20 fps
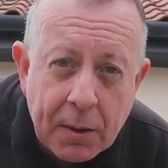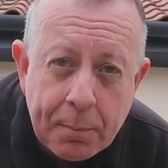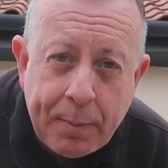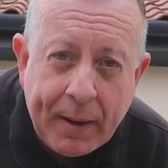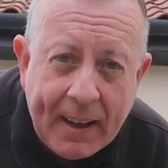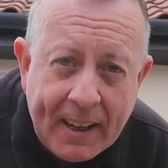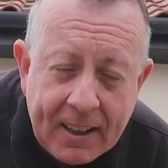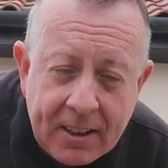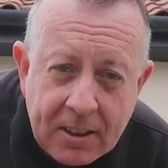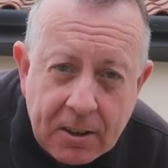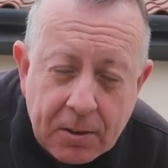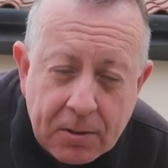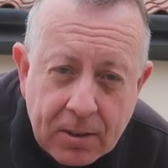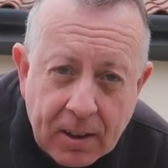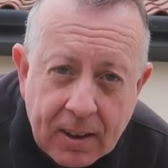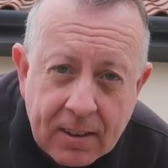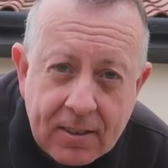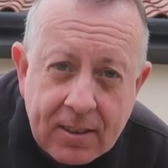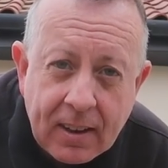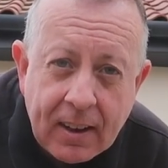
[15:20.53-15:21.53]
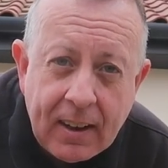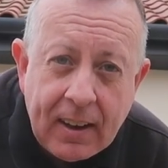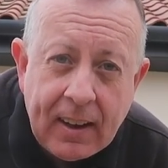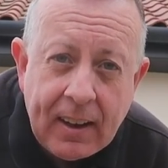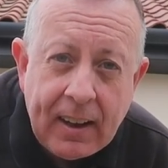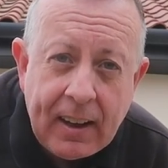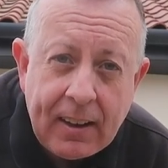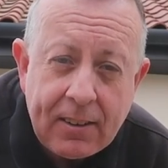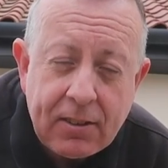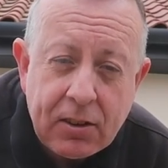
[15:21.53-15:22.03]
The bad news is,
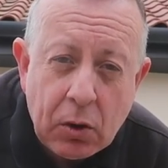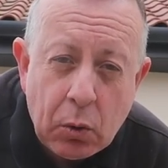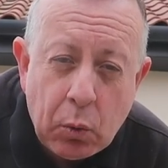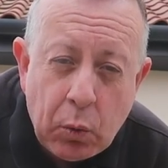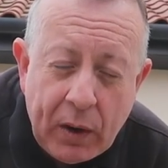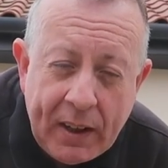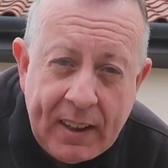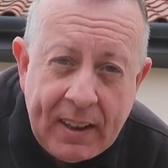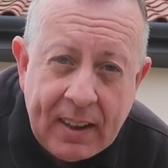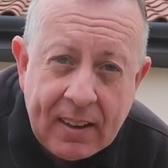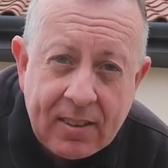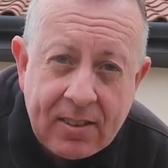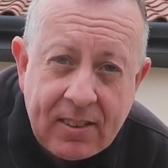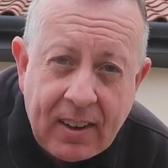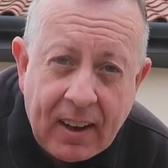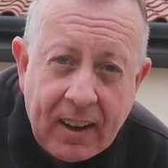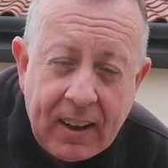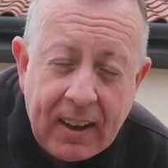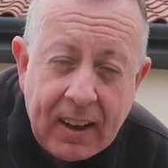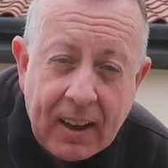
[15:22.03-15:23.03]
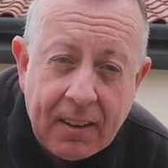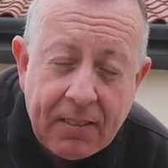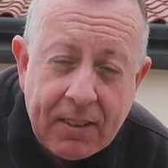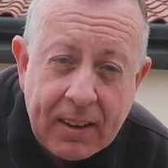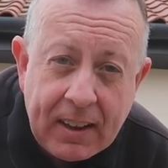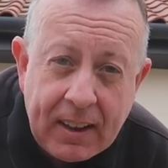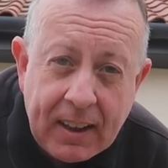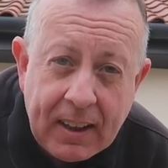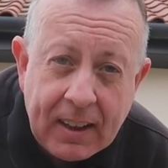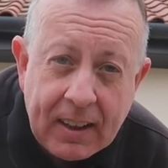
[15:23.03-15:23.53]
it's the windiest day of
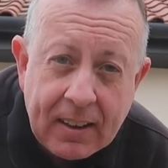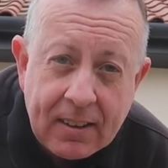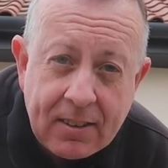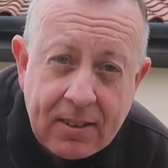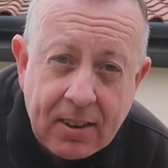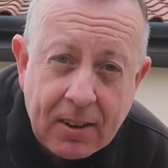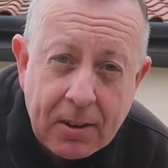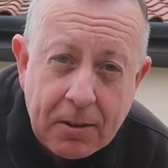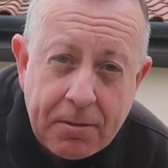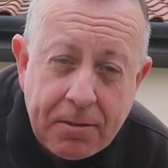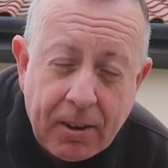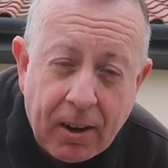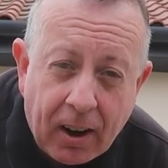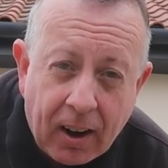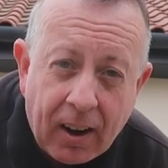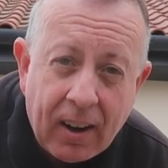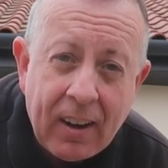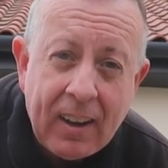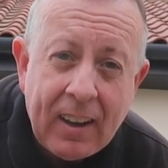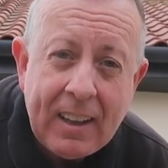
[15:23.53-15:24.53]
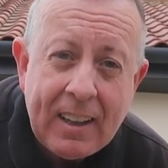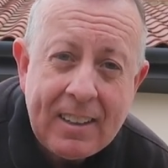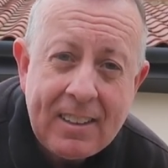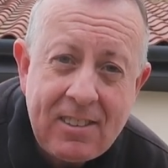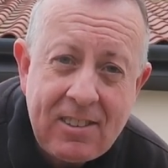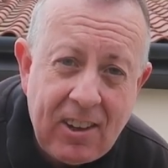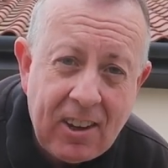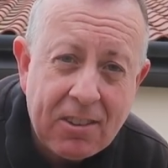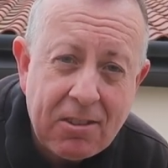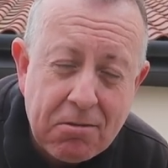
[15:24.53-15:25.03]
the year so far.
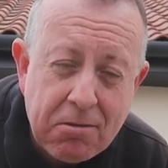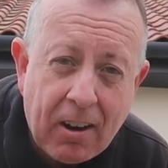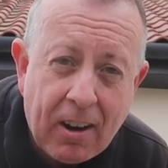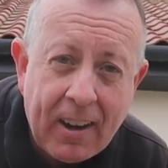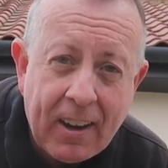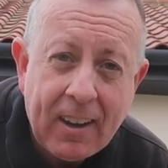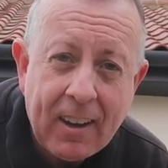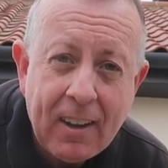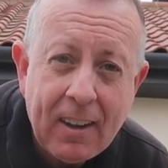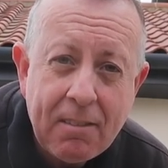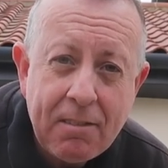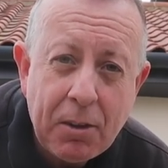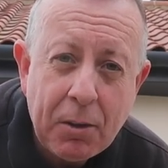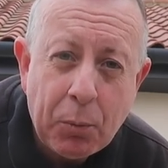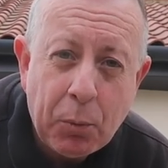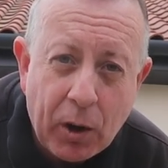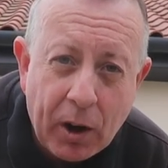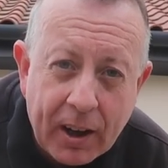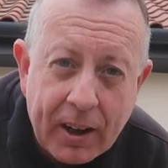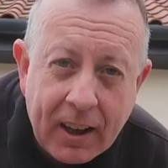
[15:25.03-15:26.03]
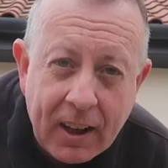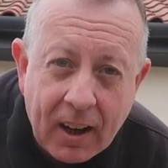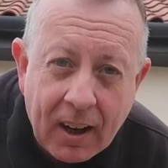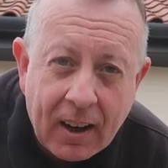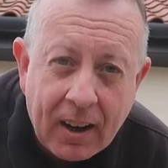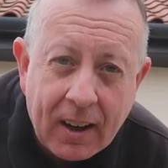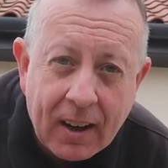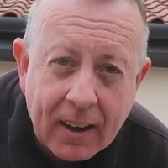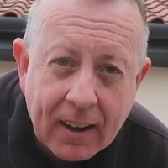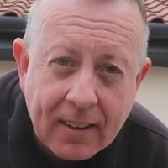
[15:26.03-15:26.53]
Just right for working at
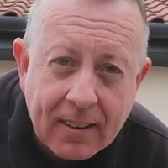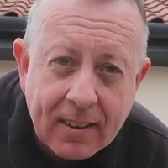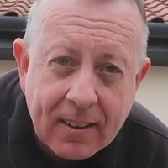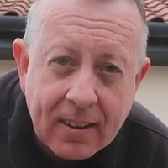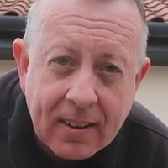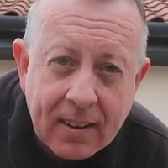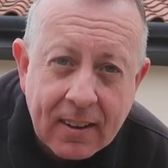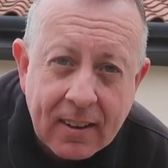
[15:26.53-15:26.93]
height.